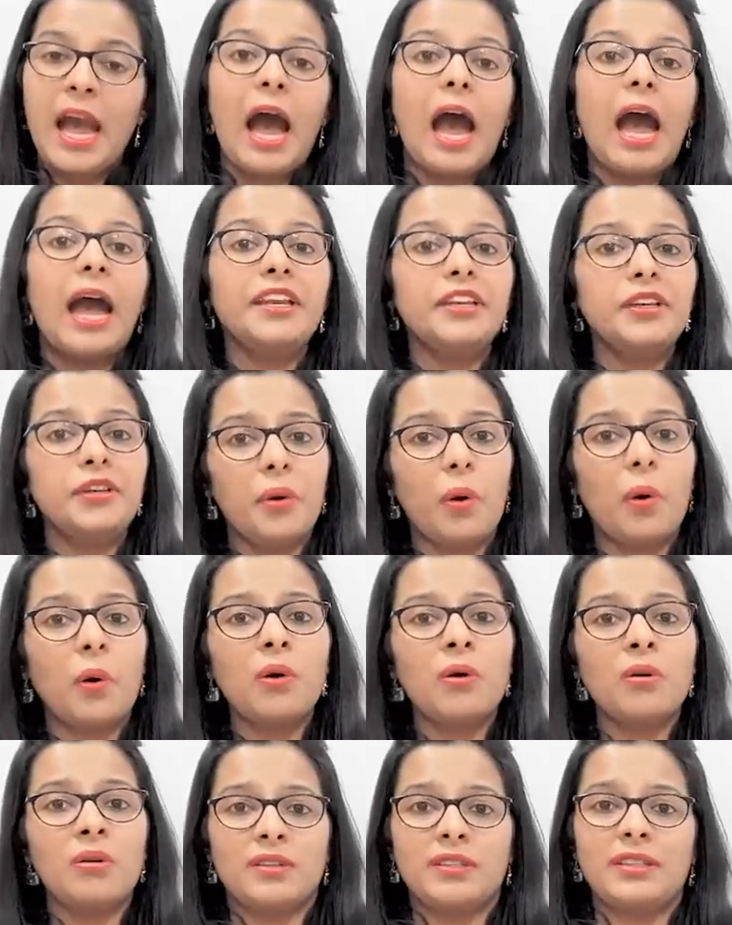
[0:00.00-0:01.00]
I
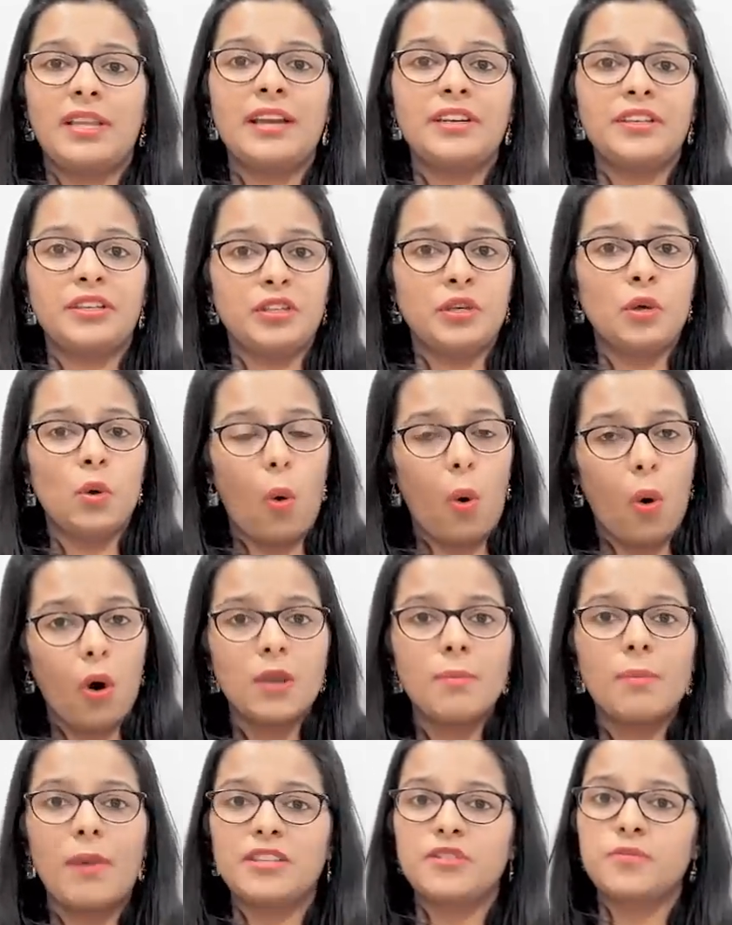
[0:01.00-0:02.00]
know that you
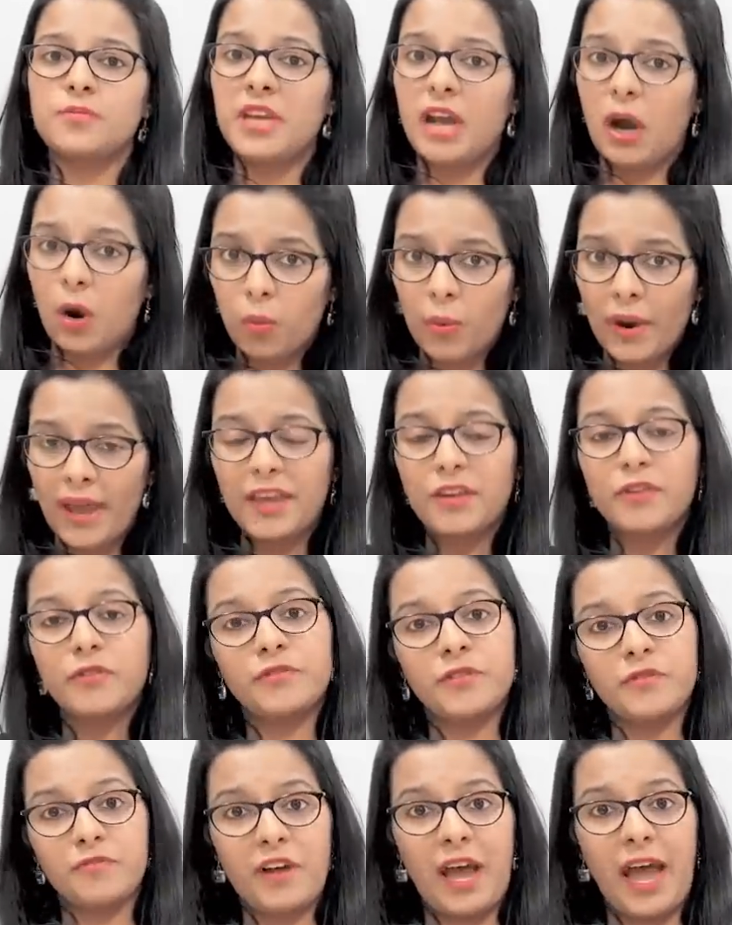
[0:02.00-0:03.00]
all must be aware of
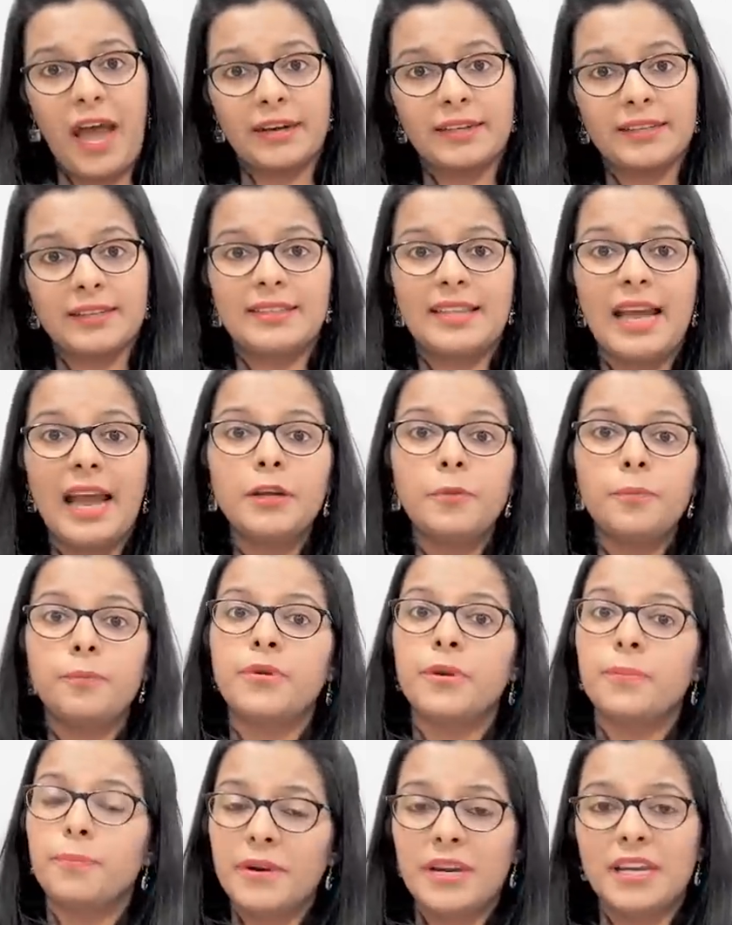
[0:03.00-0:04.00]
the fact that
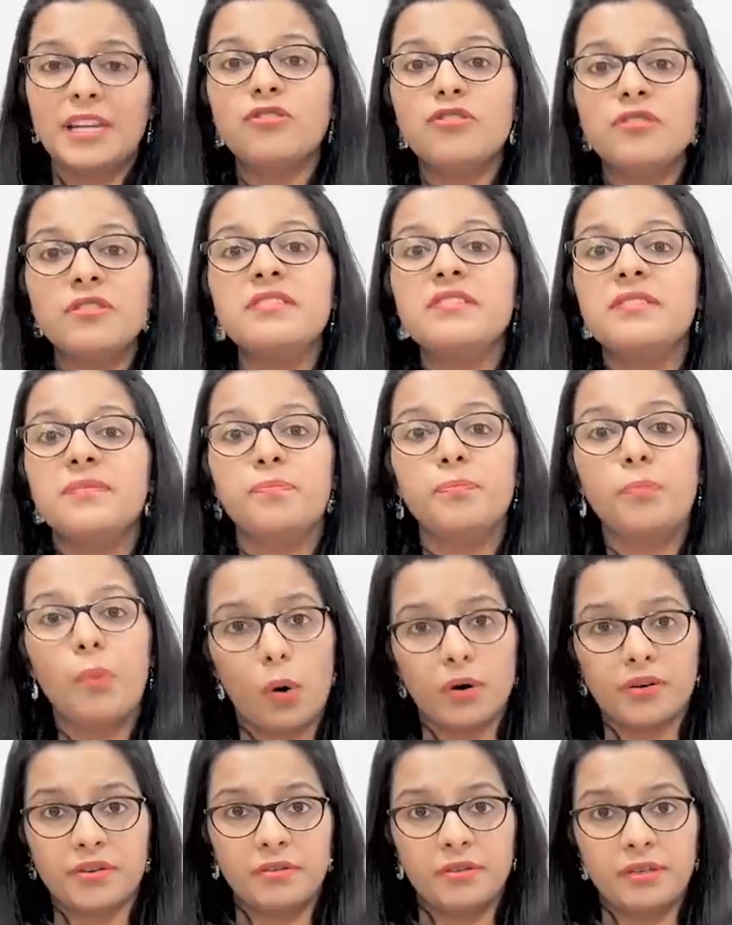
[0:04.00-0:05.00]
preparation is
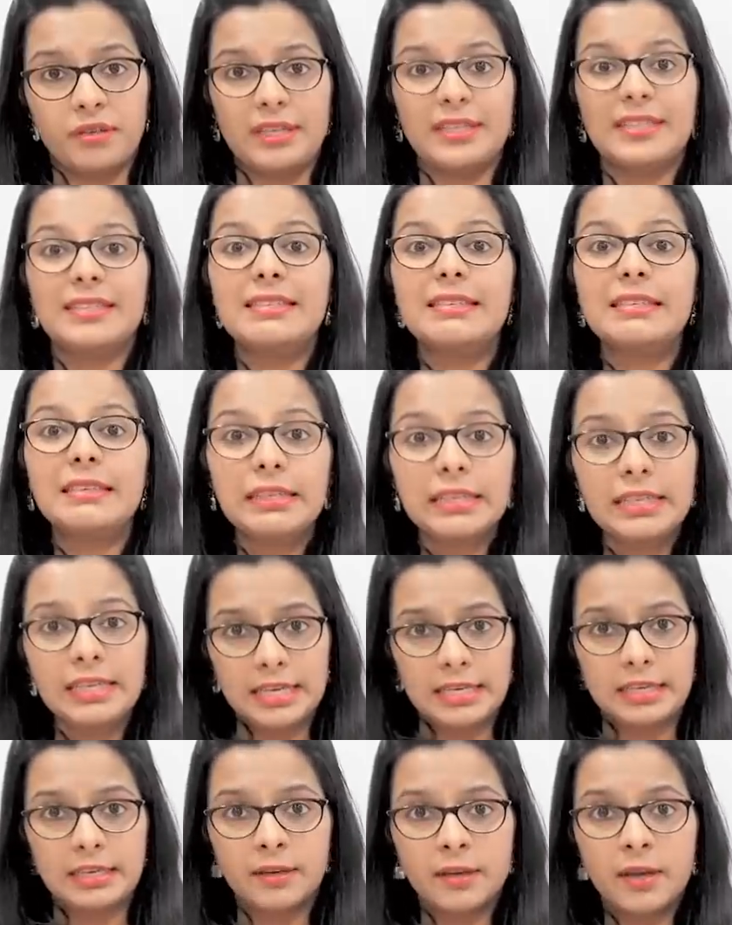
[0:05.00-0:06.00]
important, it's the
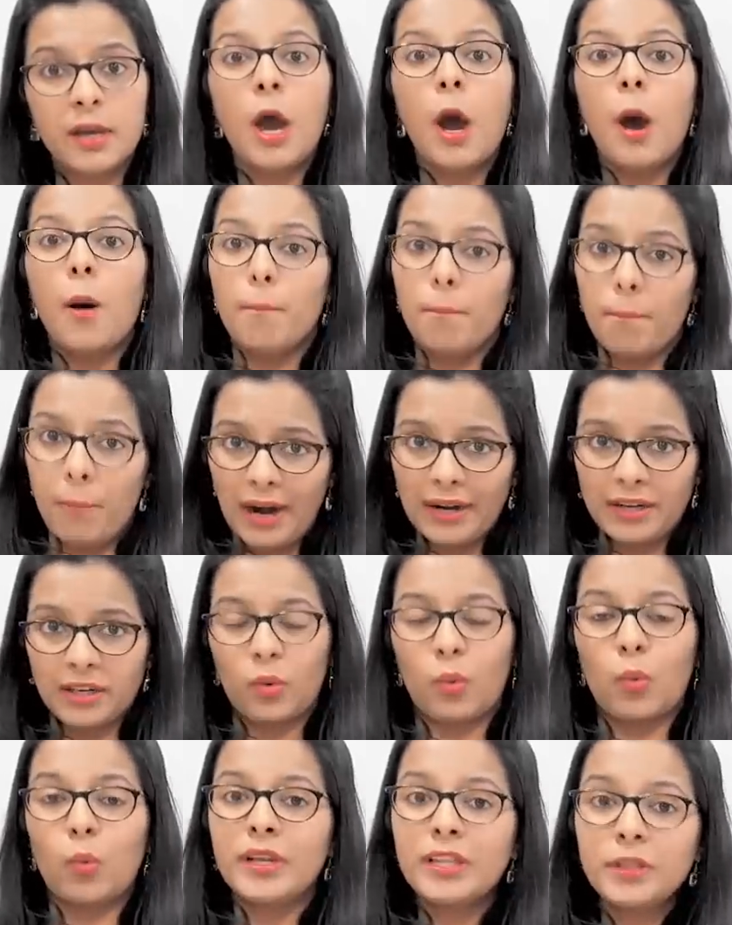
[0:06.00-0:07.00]
key, but
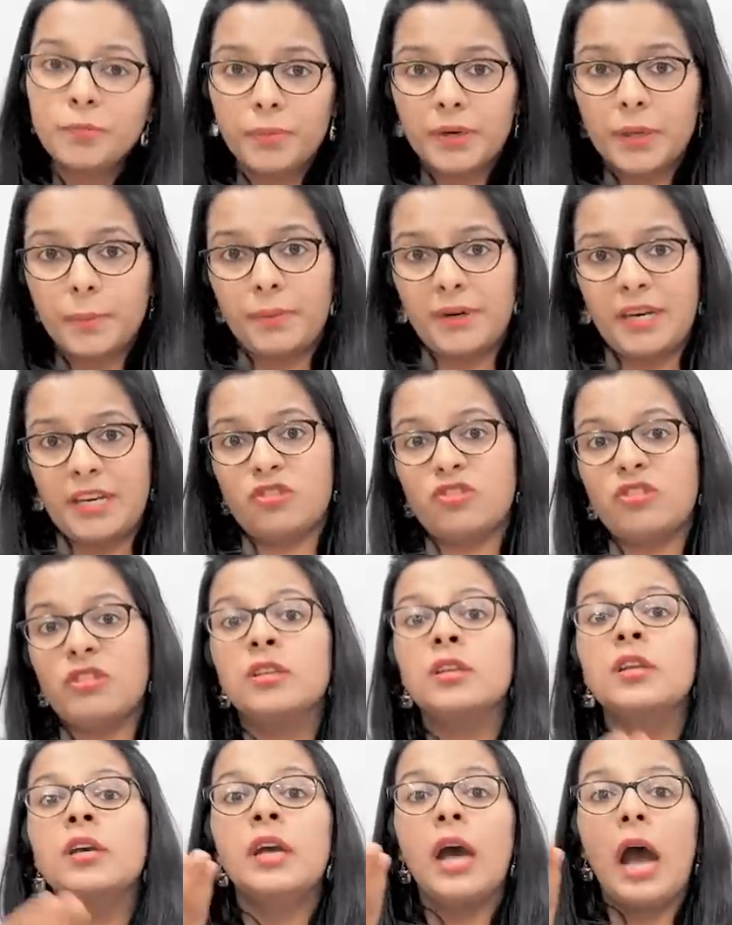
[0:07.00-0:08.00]
with
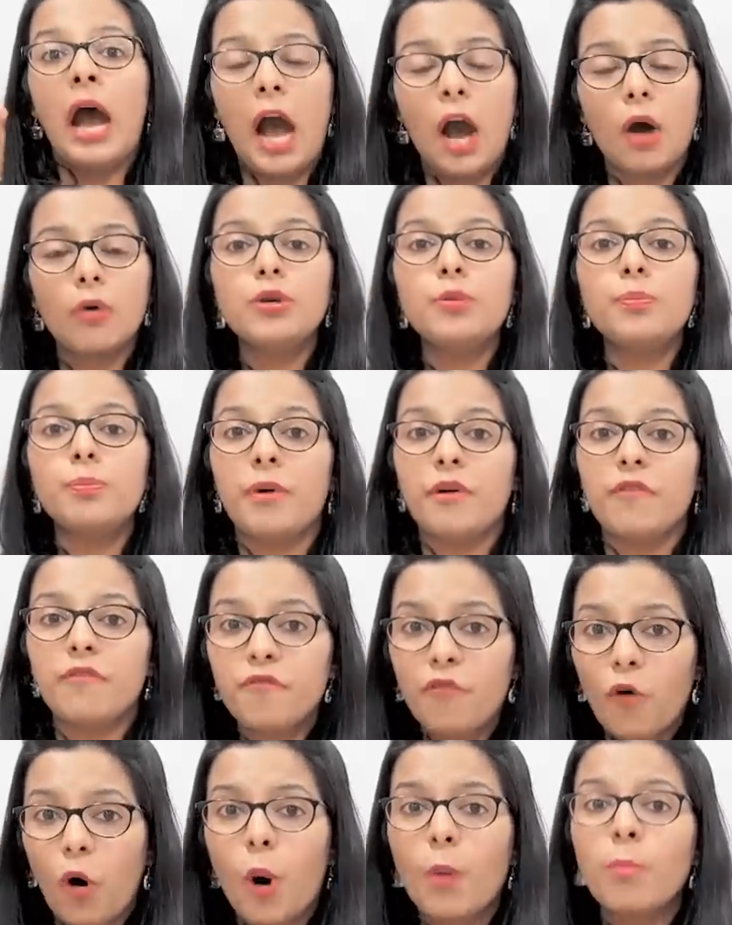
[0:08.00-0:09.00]
preparation, how you
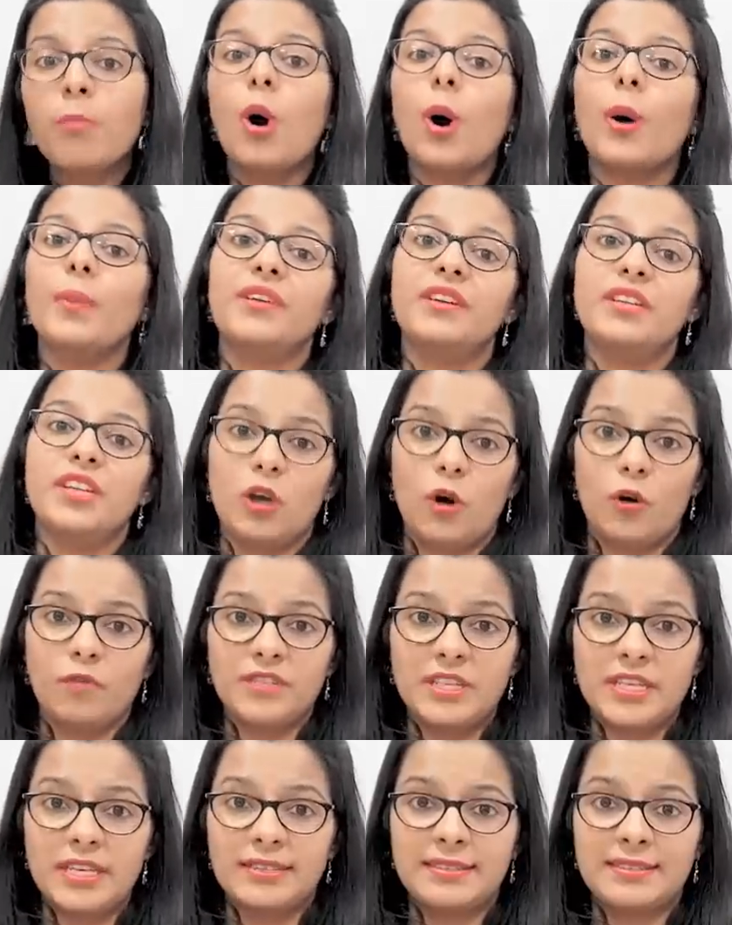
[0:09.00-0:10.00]
perform on the day of
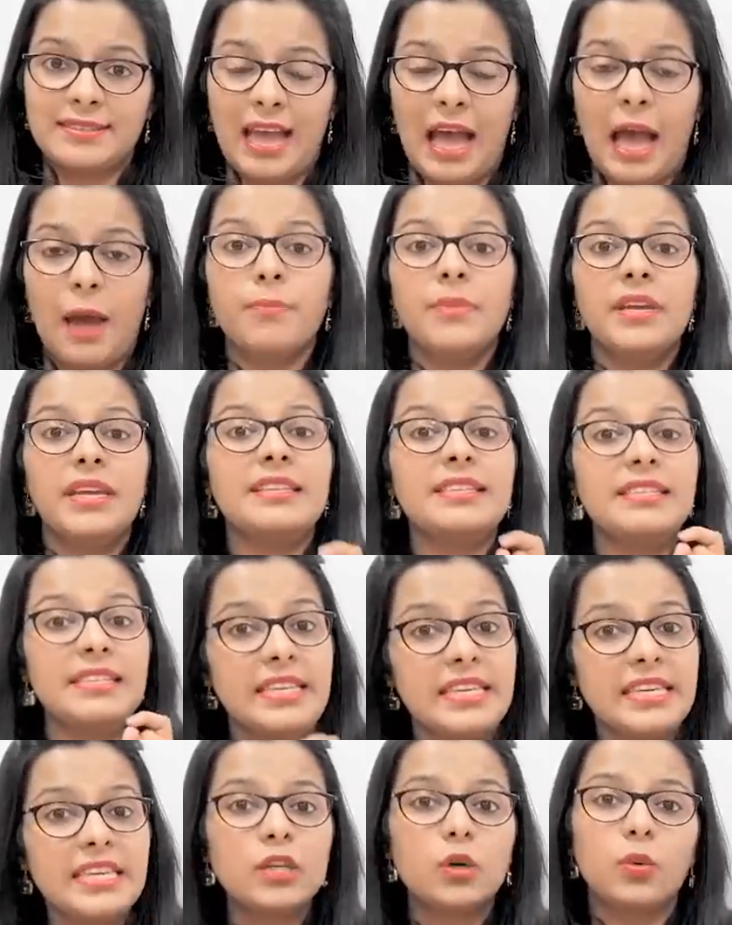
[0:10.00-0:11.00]
the exam is
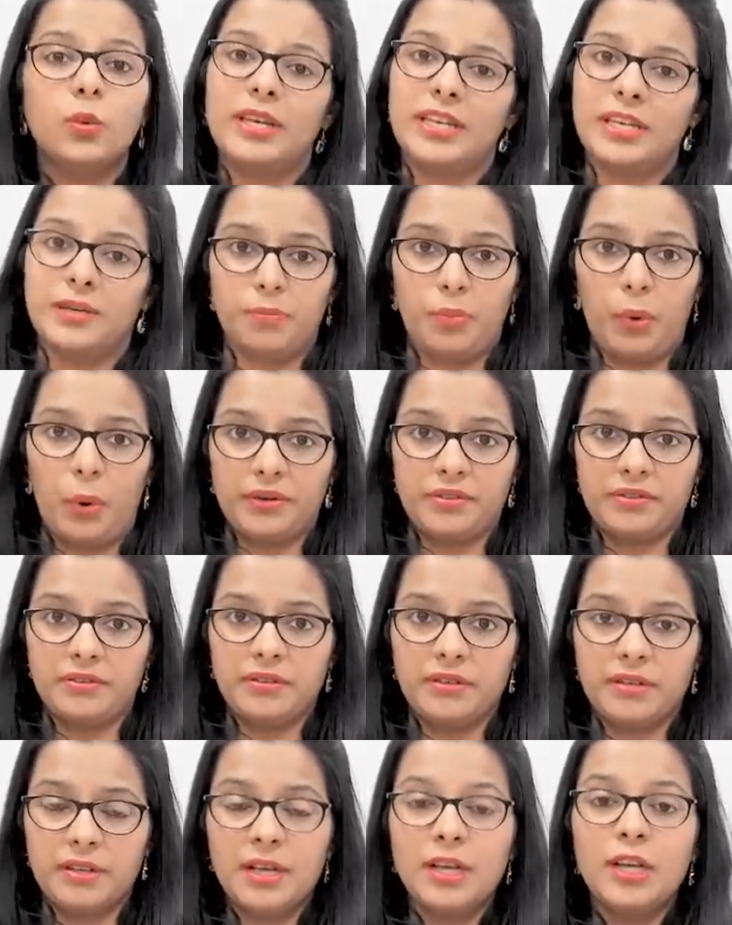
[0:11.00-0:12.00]
equally
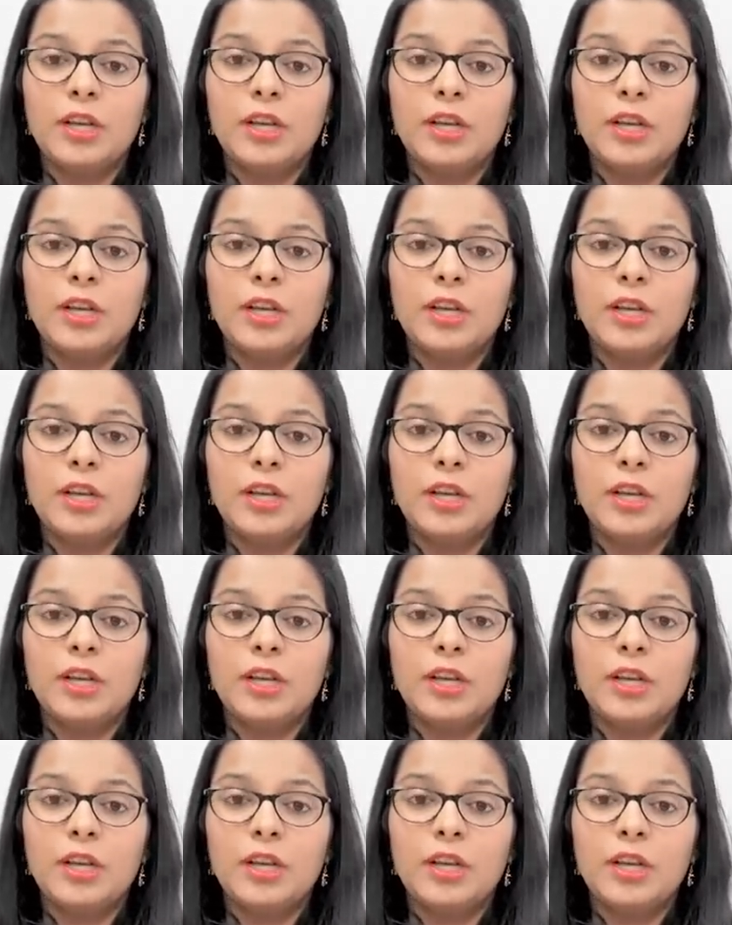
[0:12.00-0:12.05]
important.